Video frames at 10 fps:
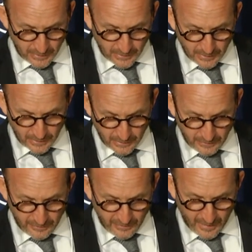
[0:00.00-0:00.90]

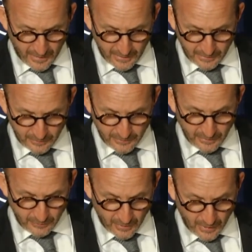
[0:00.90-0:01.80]
Uh, they,
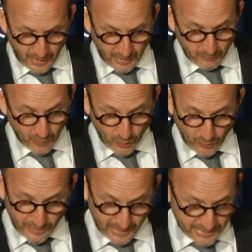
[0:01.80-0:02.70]
there are more
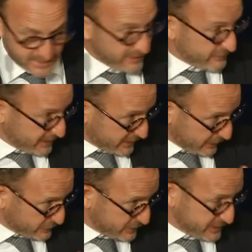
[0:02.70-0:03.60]
than 70
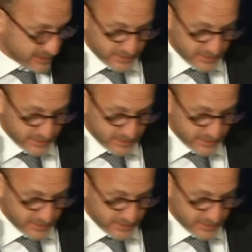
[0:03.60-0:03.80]
countries,